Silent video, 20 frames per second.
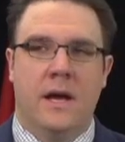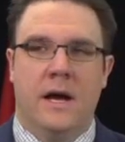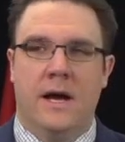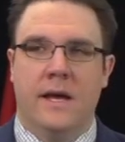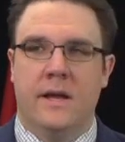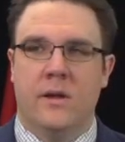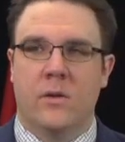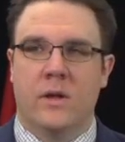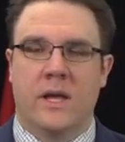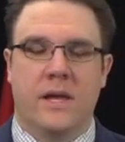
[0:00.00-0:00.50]

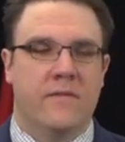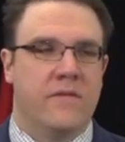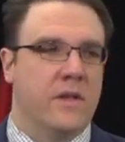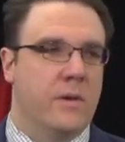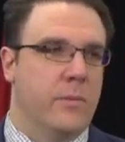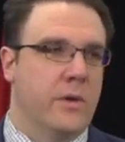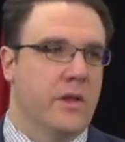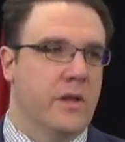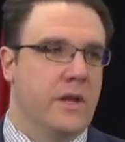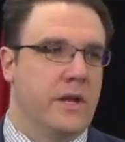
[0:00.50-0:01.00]
Uh, it'll give
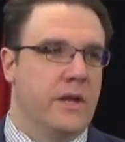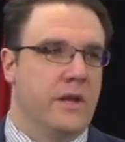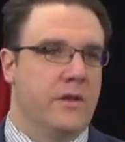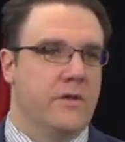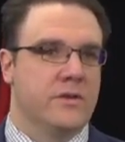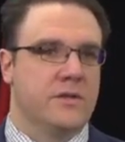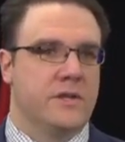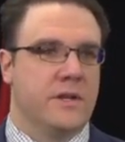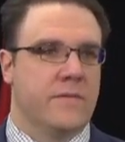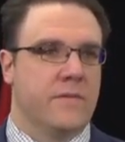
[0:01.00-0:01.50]
the ability
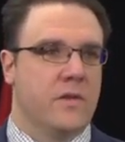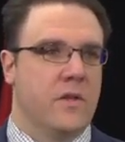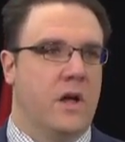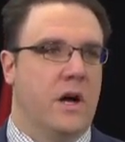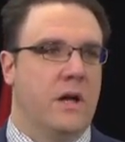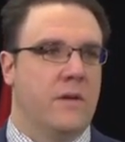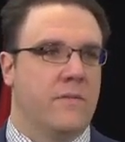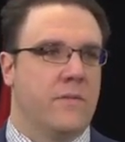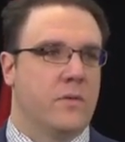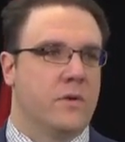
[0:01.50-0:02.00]
to use different
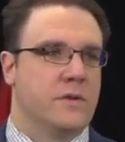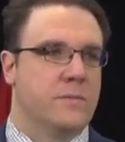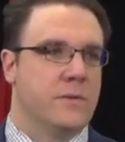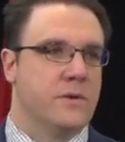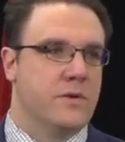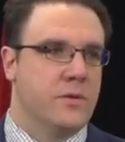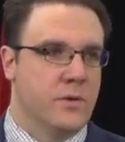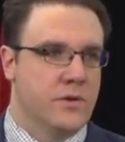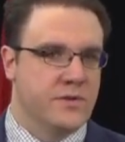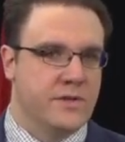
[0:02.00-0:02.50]
law
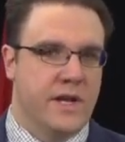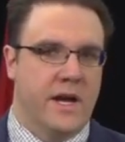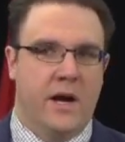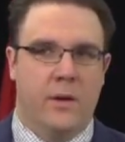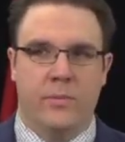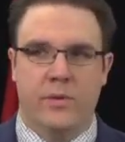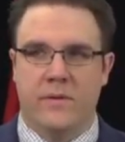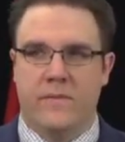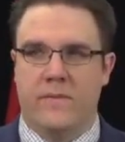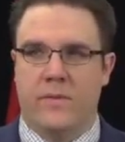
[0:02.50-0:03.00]
enforcement tools to
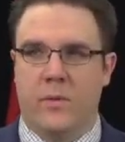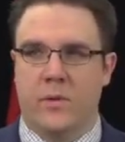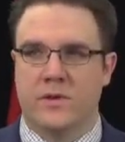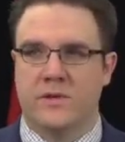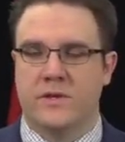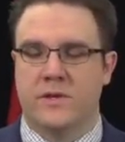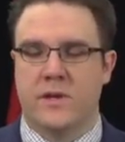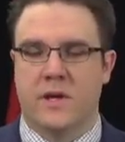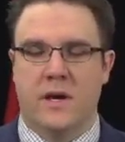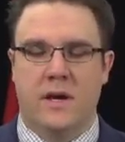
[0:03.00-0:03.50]
help
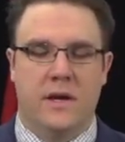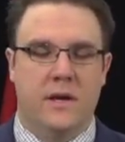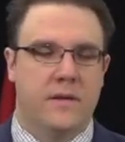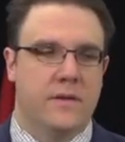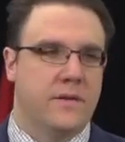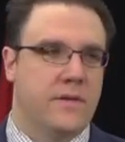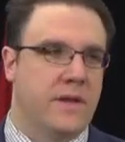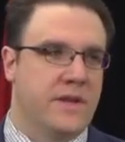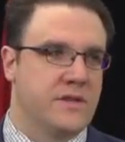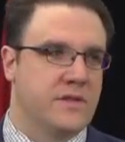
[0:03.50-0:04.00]
enforce uh,
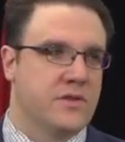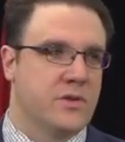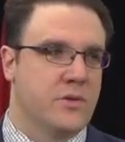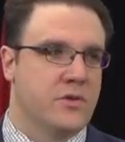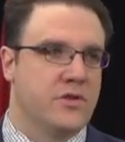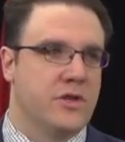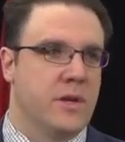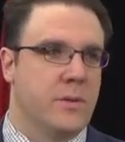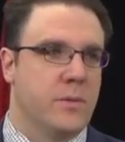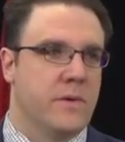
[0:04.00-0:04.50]
things
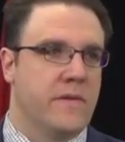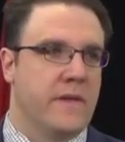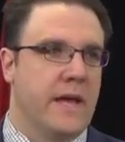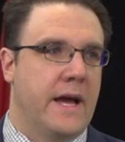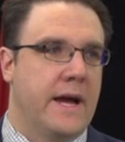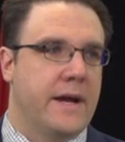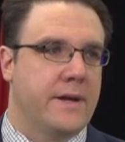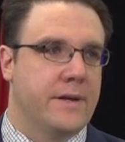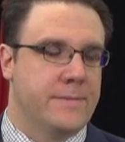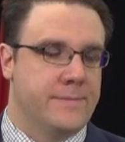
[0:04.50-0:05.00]
associated with
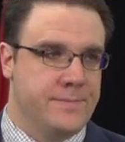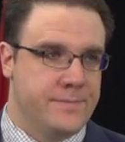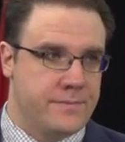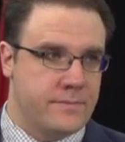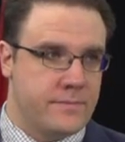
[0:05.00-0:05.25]
the Act.